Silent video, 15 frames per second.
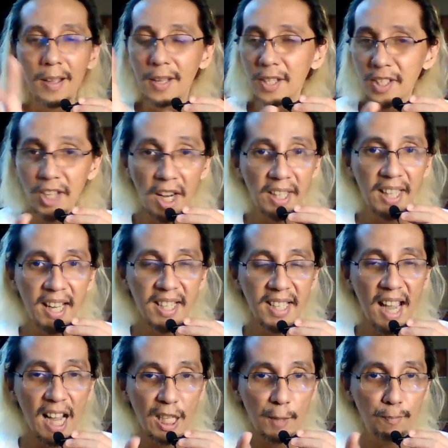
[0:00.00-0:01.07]
Psychics
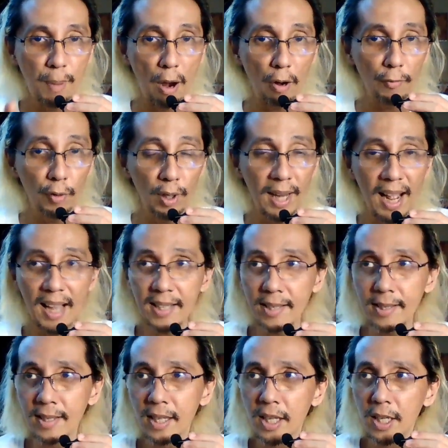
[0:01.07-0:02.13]
as powerful
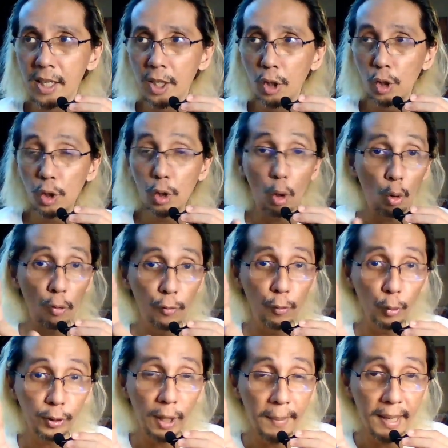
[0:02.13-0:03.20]
as Shoko
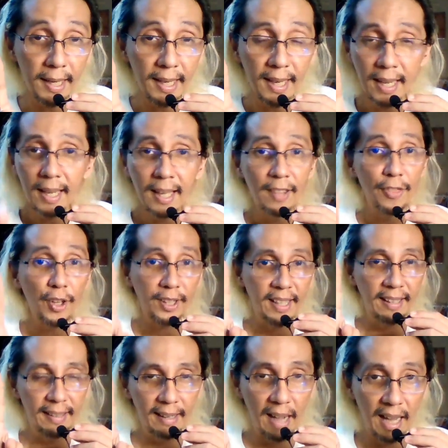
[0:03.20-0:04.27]
Futami, the
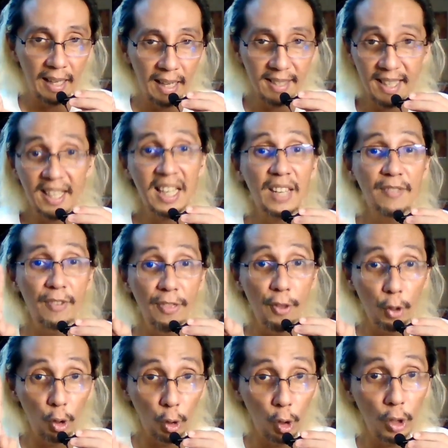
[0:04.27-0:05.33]
Kiriharas, and even the
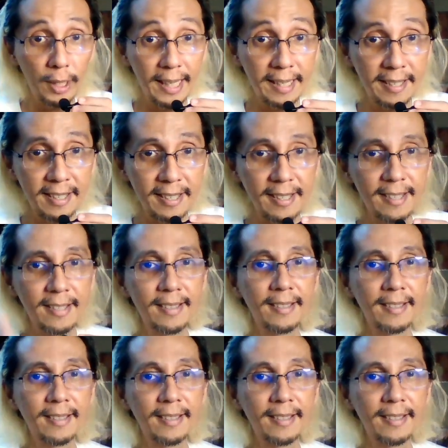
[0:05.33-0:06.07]
Kurokis.